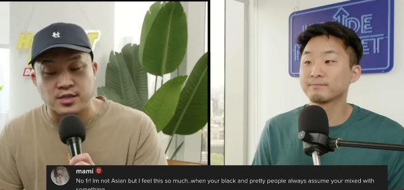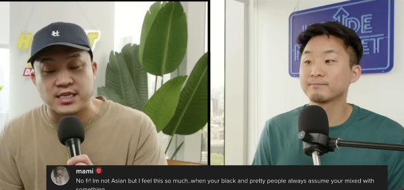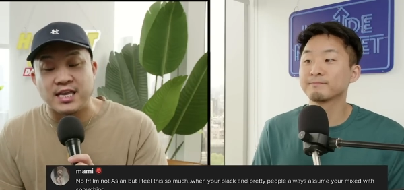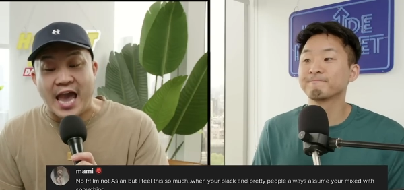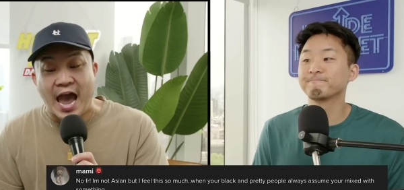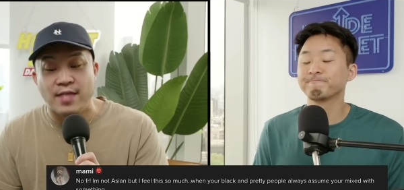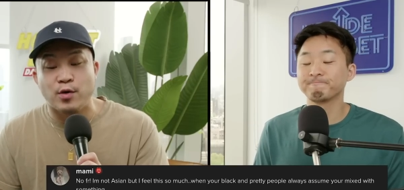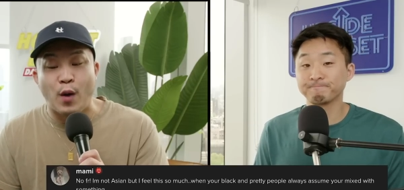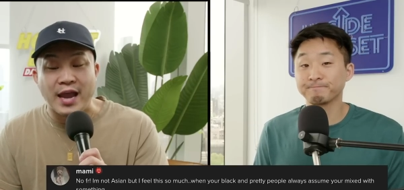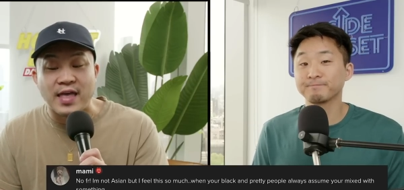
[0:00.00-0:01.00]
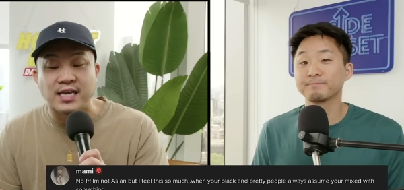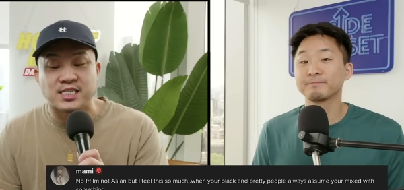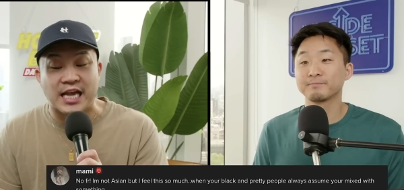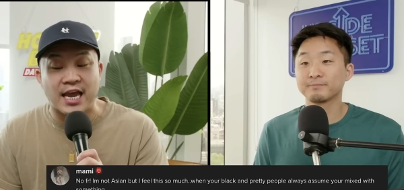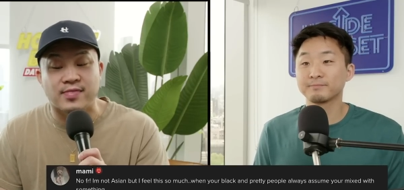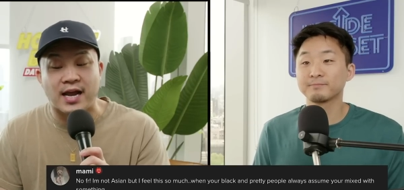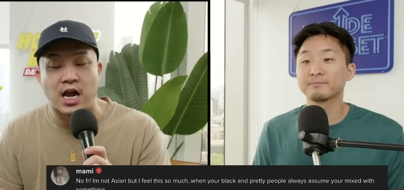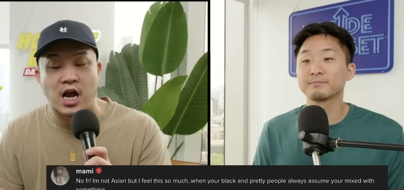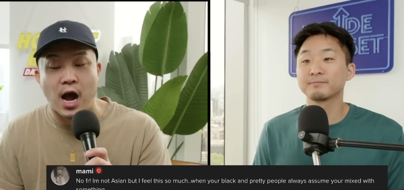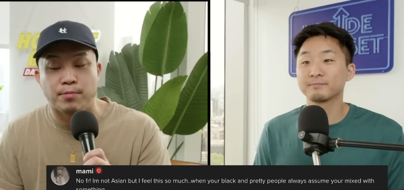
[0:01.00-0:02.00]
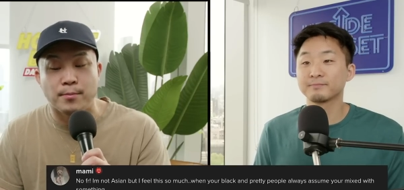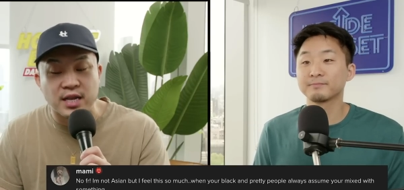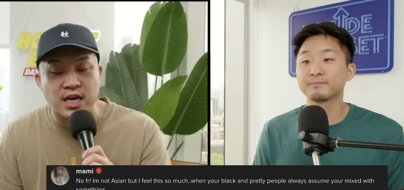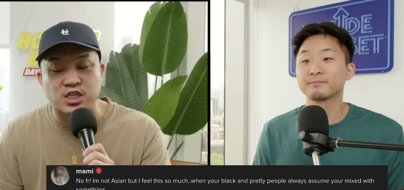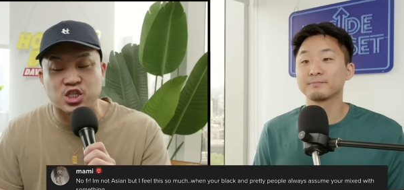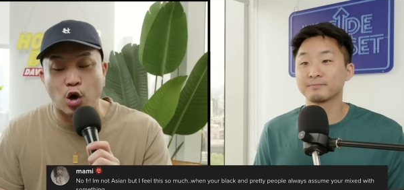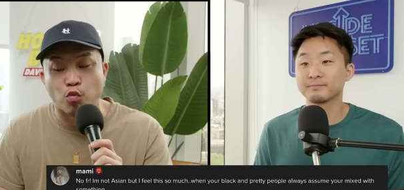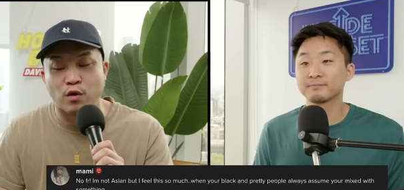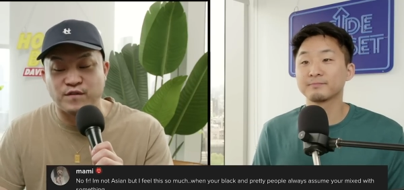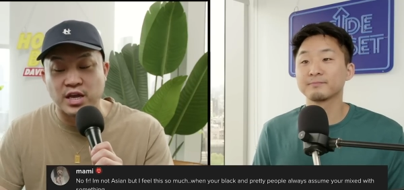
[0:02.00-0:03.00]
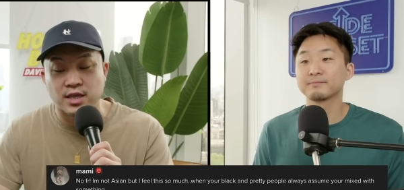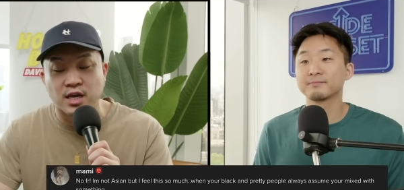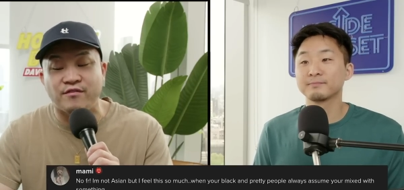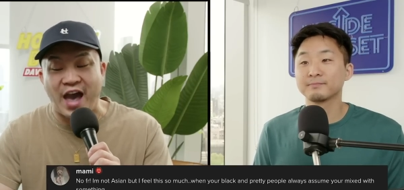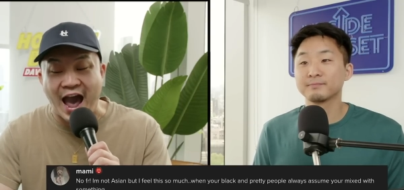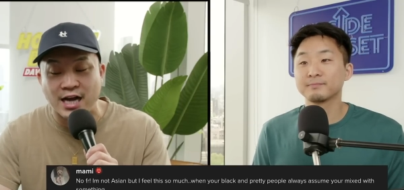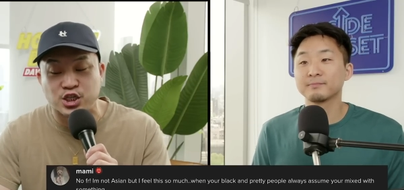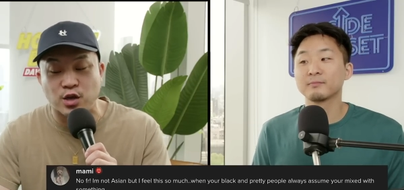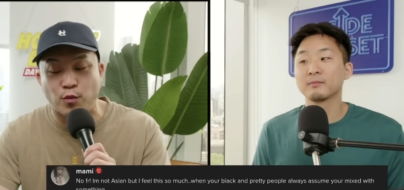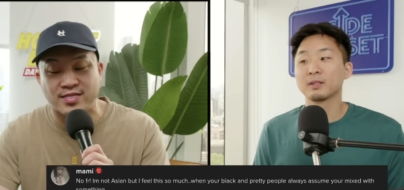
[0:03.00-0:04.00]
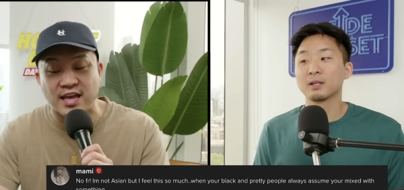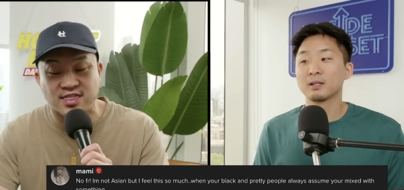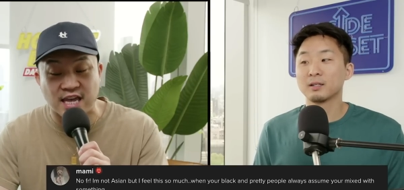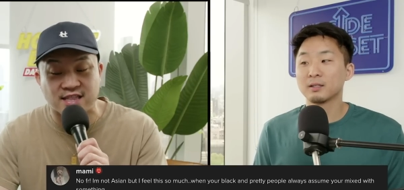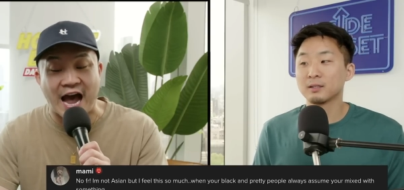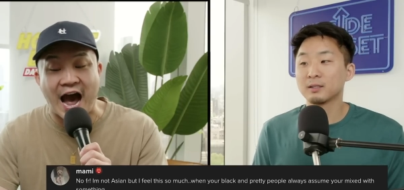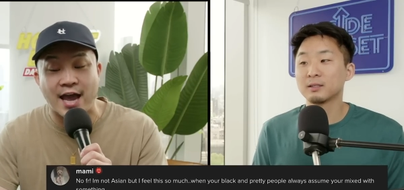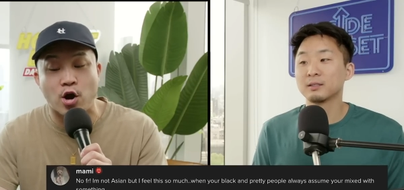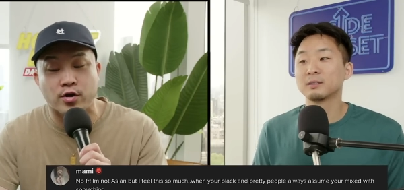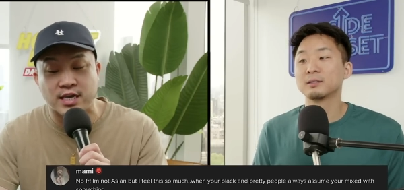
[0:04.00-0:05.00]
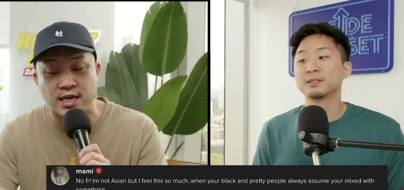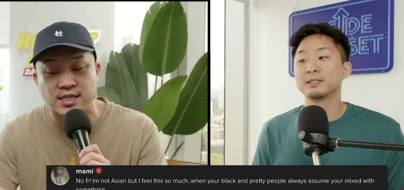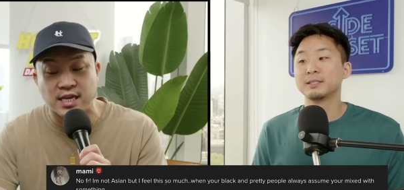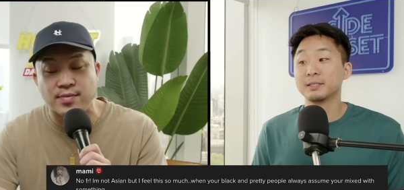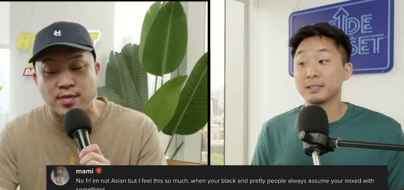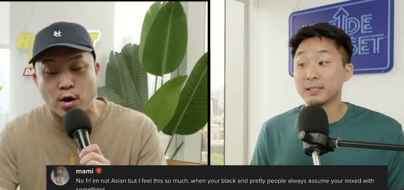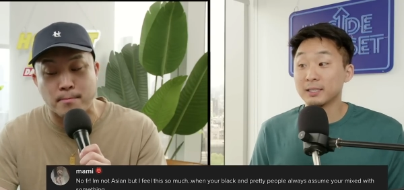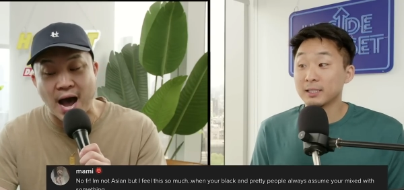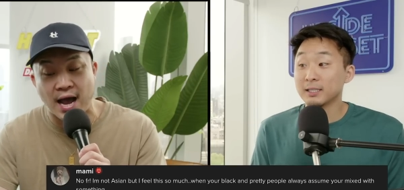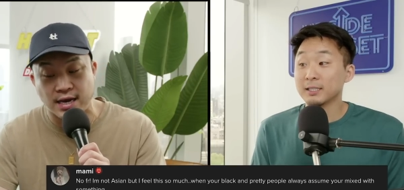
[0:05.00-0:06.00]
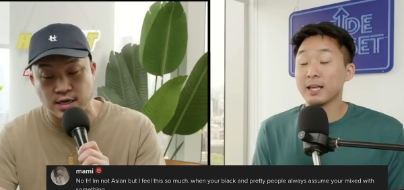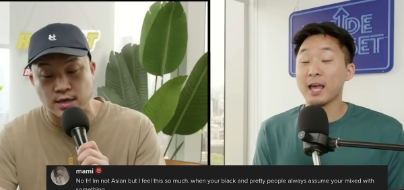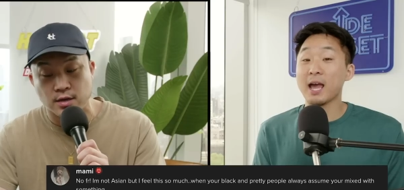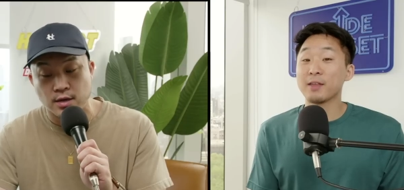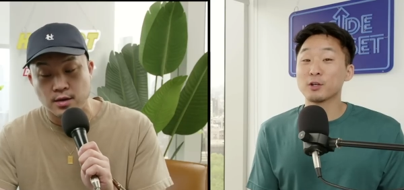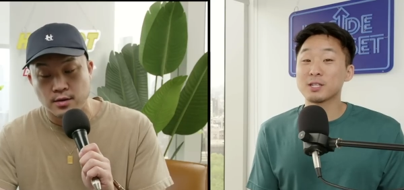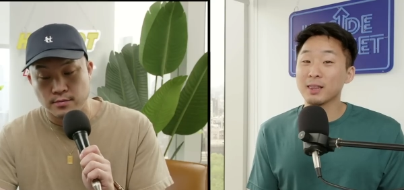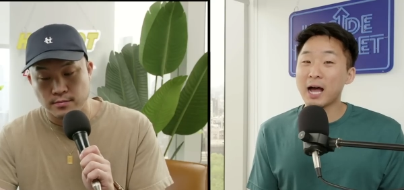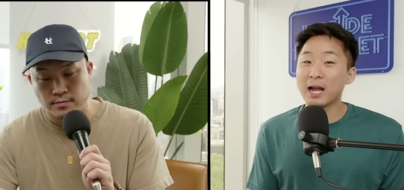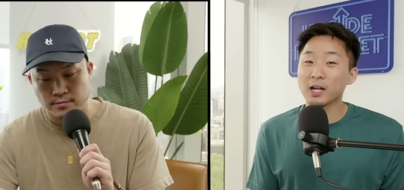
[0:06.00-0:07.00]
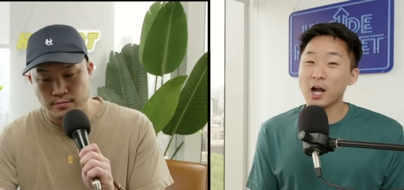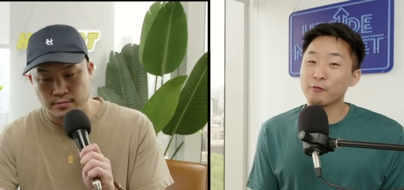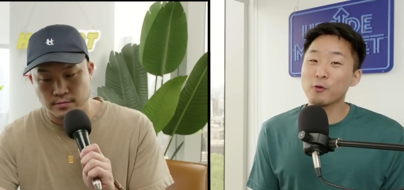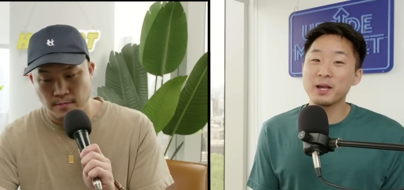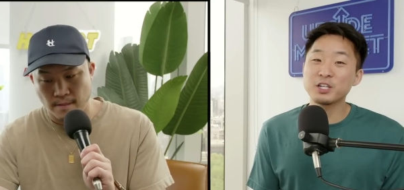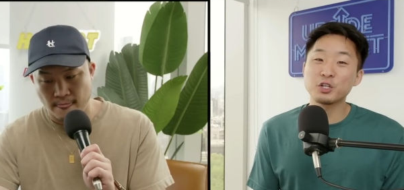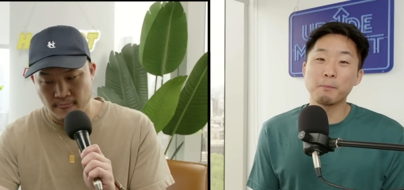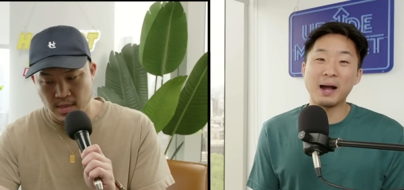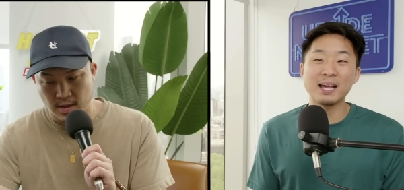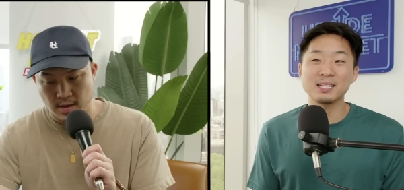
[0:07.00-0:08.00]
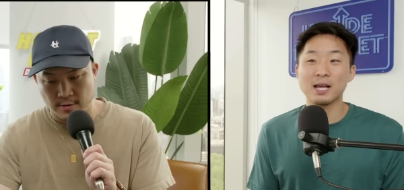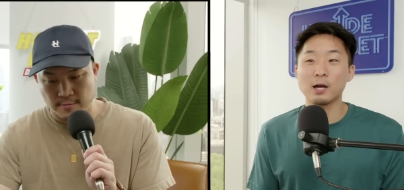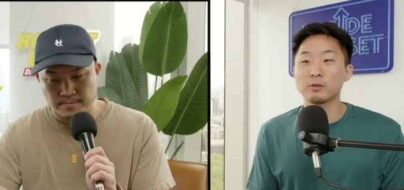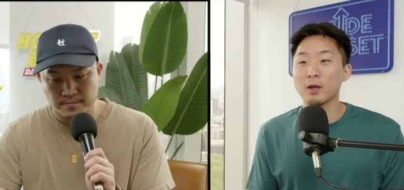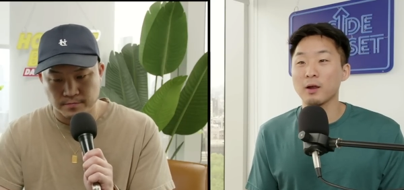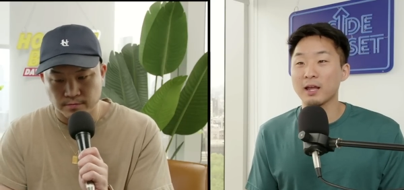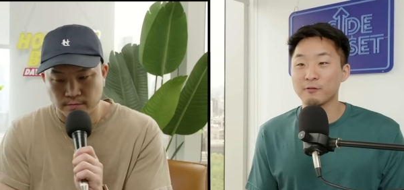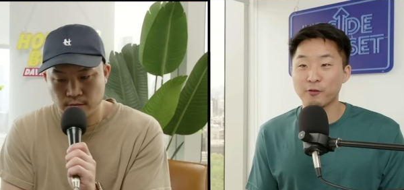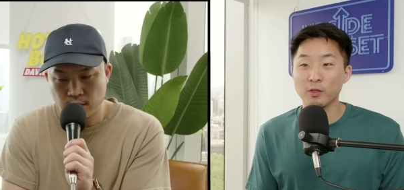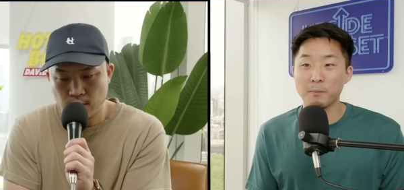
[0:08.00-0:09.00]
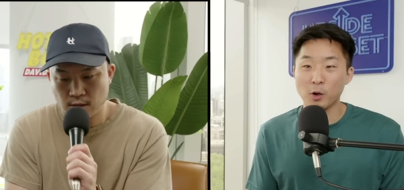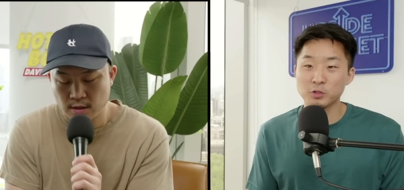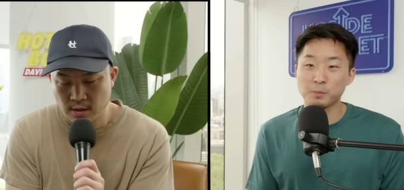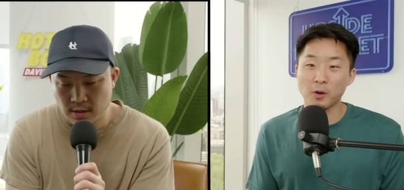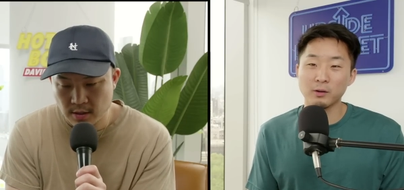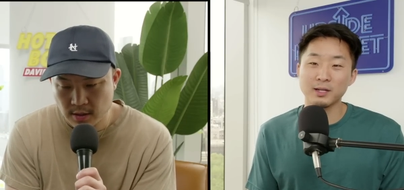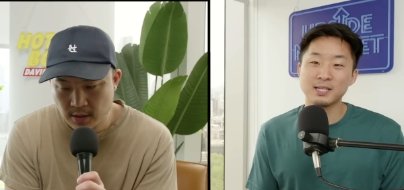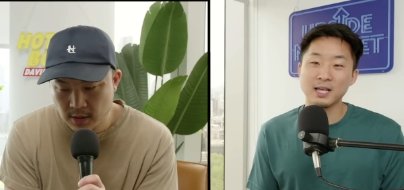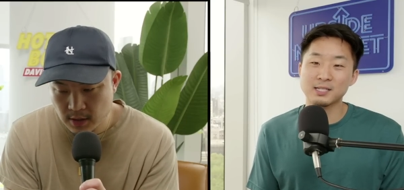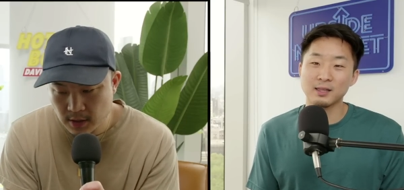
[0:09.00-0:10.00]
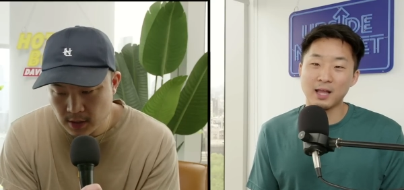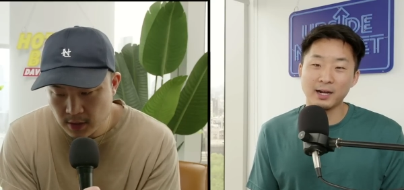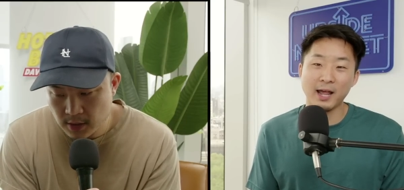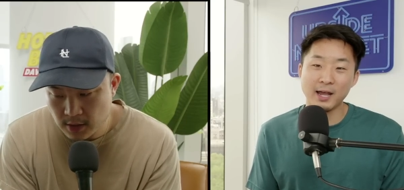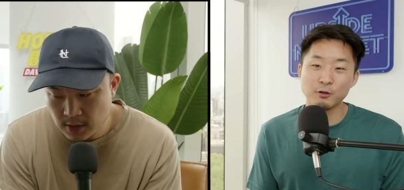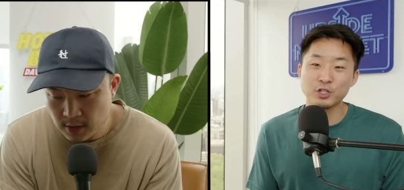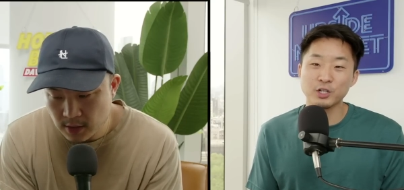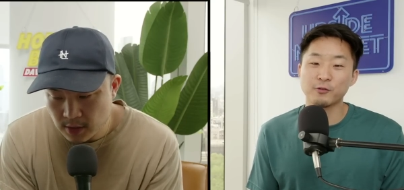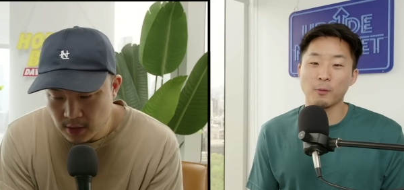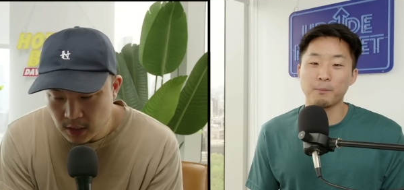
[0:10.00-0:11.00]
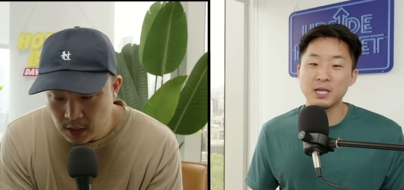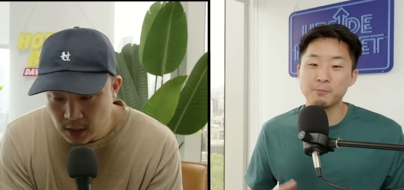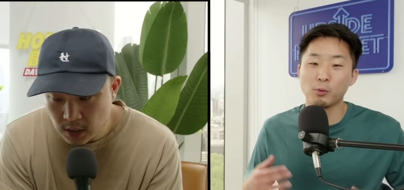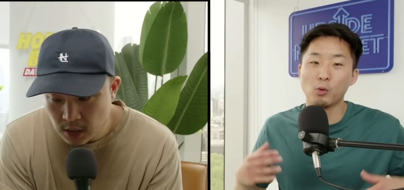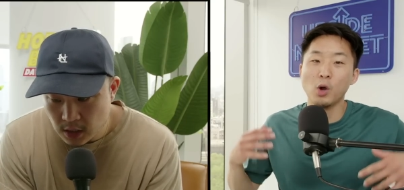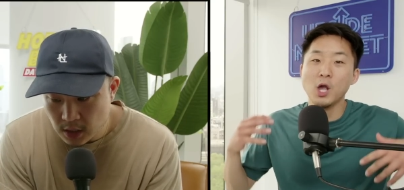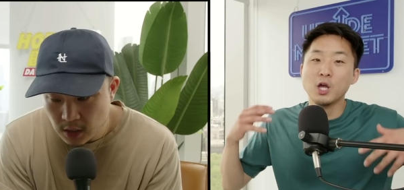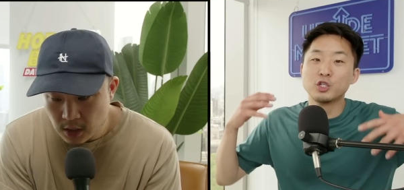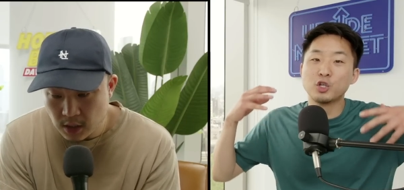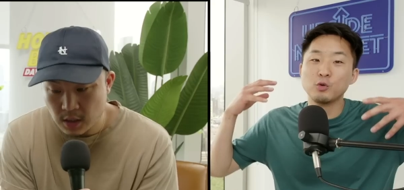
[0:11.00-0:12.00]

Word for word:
Speaker 1: said, "Yeah, the way they say it, like a compliment, is so revealing of actually what they think the hierarchy is in their mind."
Speaker 2: Yeah, there's a lot of confirmation bias out there, and for the most part, it takes a lot of energy for people to